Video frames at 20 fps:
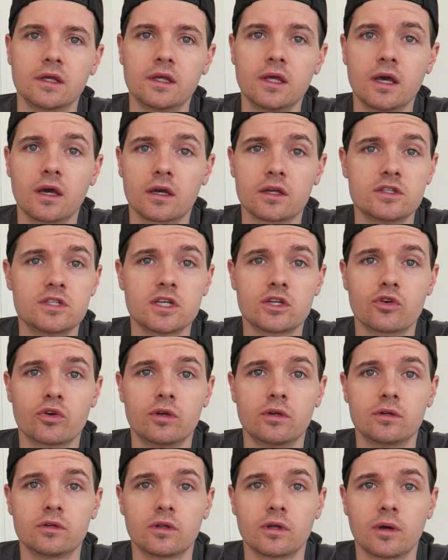yeah,
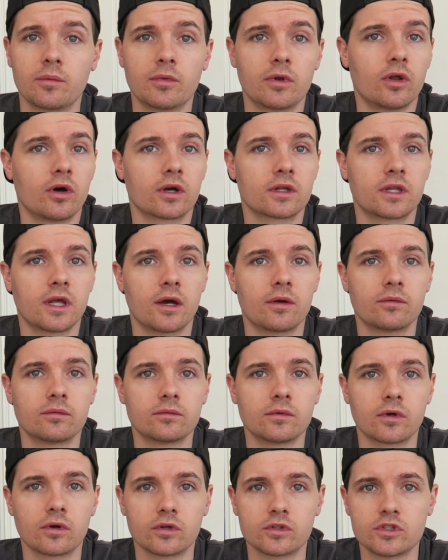considering I'm in
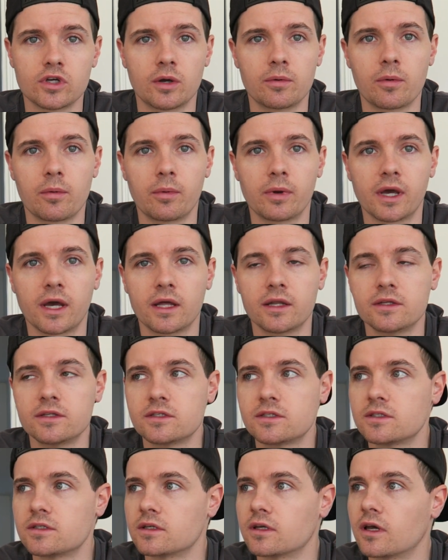lockdown, I've got time on my
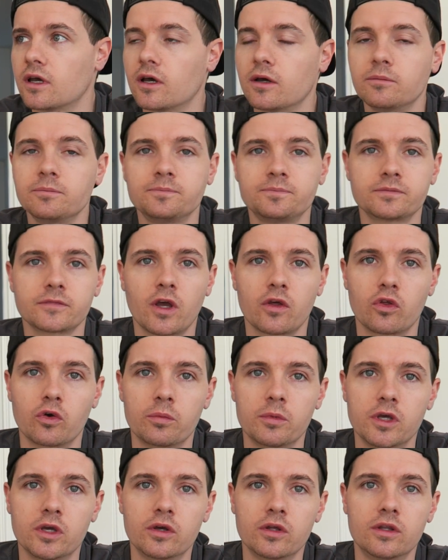hands, I
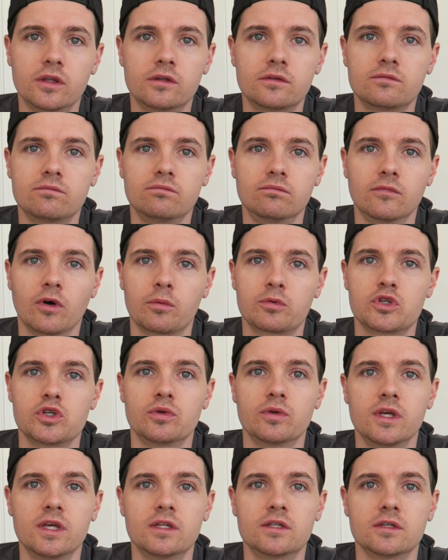thought it'd be a good
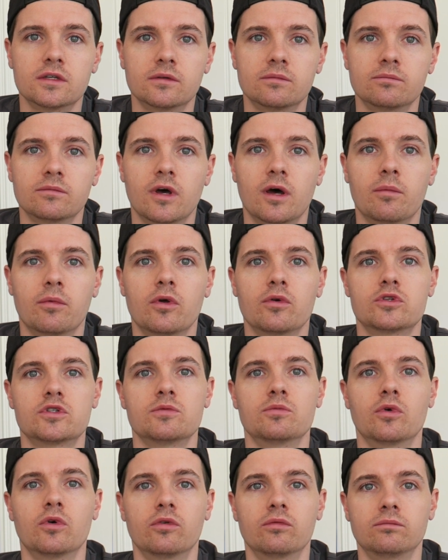opportunity to upload
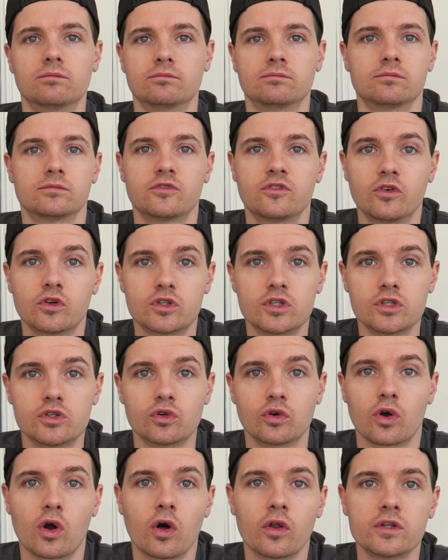some more footage
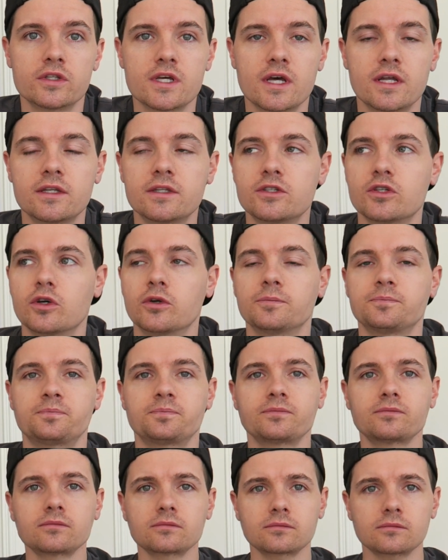or content. So
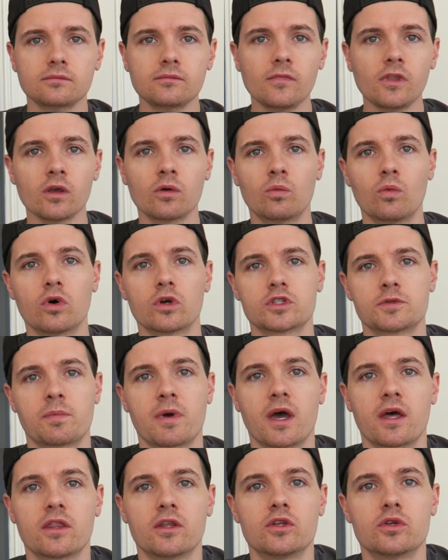what's
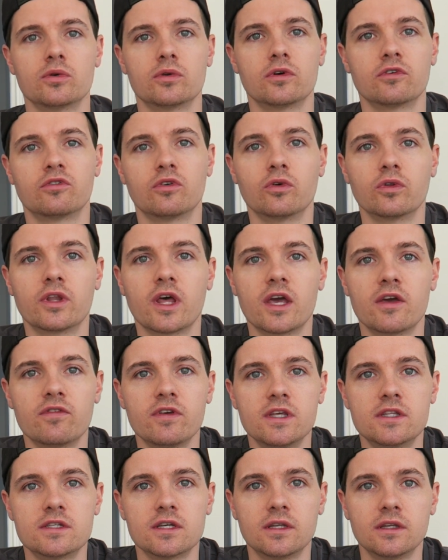better than doing a full day of
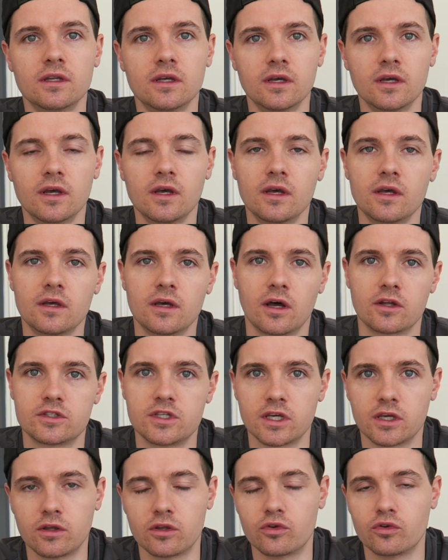eating? I'll
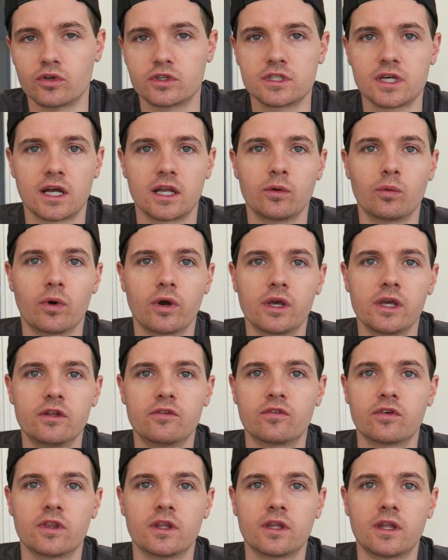take you through exactly what I
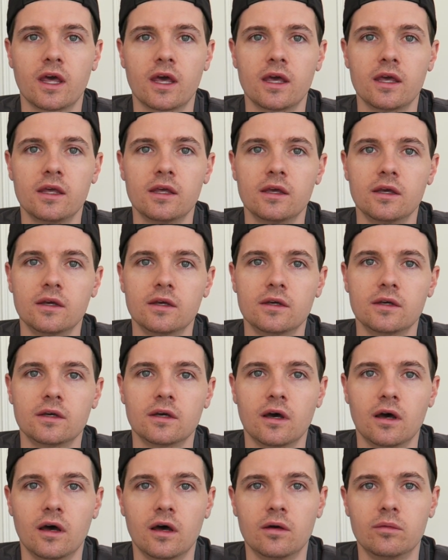eat for the day.
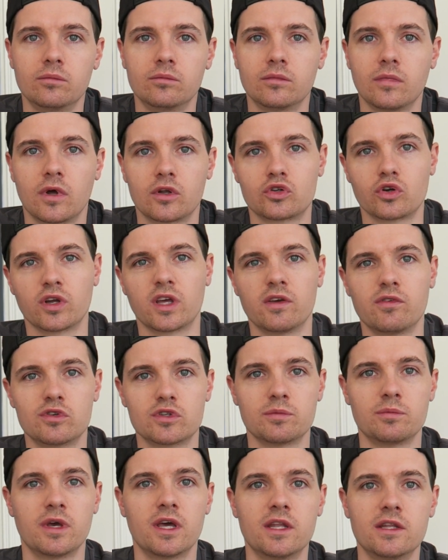I'll try and give you
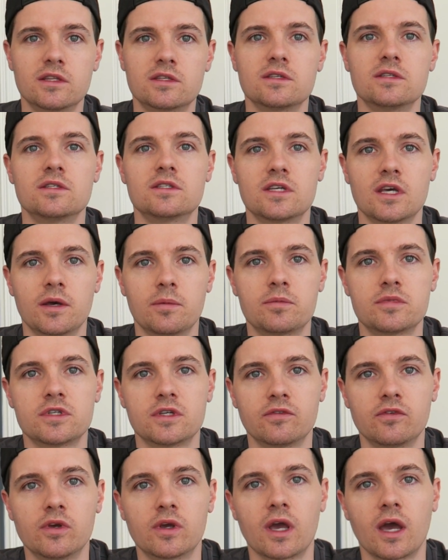some hints and
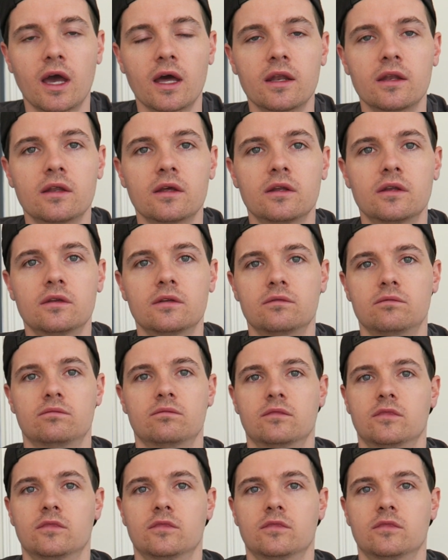tips if you can, and